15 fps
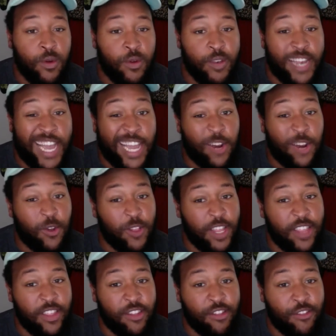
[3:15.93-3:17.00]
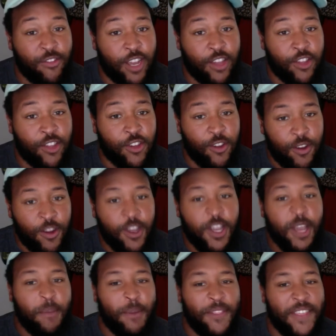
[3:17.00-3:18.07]
not only this structure,
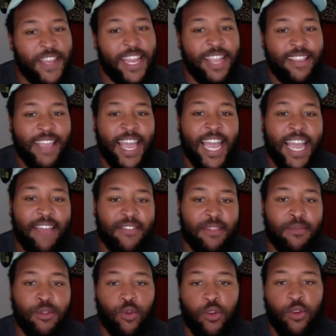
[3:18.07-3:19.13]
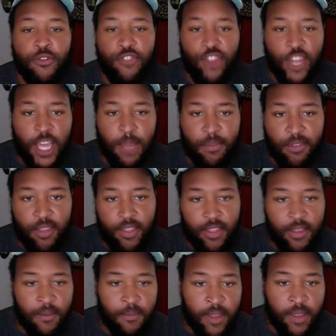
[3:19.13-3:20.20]
but they need to have some sort of shape to
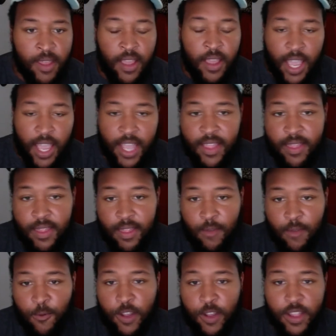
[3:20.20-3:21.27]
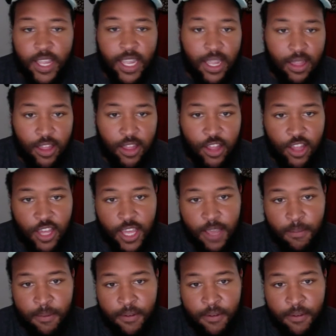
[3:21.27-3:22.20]
them. And this is a really easy shape.